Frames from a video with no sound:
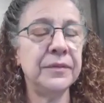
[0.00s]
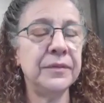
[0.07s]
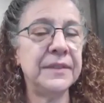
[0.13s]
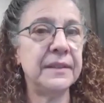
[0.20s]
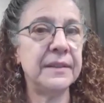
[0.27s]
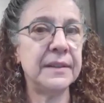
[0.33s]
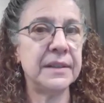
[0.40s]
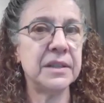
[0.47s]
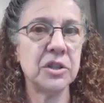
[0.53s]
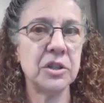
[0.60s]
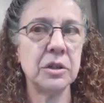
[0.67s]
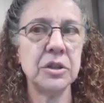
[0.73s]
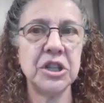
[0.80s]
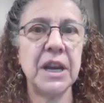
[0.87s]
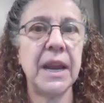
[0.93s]
to this
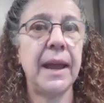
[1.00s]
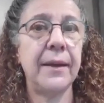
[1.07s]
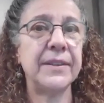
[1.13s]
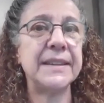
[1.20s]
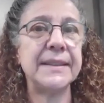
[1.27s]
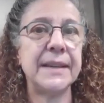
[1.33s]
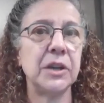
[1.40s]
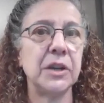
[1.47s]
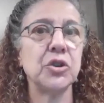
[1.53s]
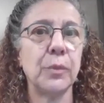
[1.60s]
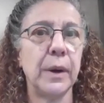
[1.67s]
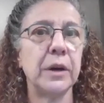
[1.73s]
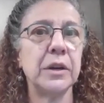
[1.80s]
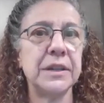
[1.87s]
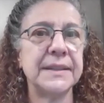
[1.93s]
church and have a
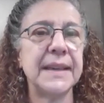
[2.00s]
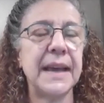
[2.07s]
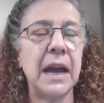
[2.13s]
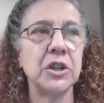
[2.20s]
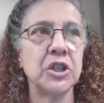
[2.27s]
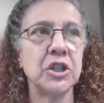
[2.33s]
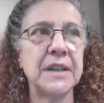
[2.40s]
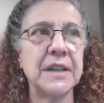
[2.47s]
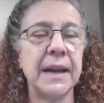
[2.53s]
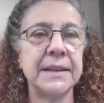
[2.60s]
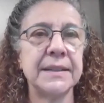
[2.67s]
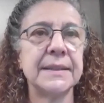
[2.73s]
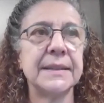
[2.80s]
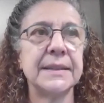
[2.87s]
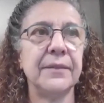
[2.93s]
sanctuary
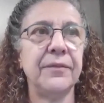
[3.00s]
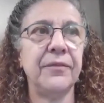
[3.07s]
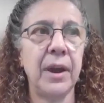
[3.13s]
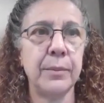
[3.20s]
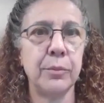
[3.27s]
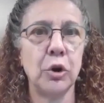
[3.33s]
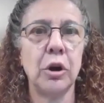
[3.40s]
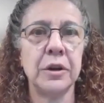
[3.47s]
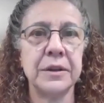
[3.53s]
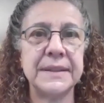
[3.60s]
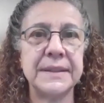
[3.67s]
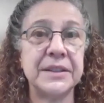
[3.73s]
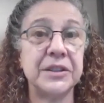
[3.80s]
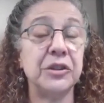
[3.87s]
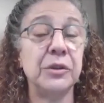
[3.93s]
sized fiber art
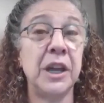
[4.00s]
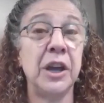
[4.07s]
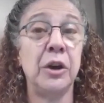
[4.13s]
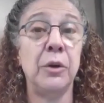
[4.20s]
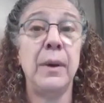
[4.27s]
studio.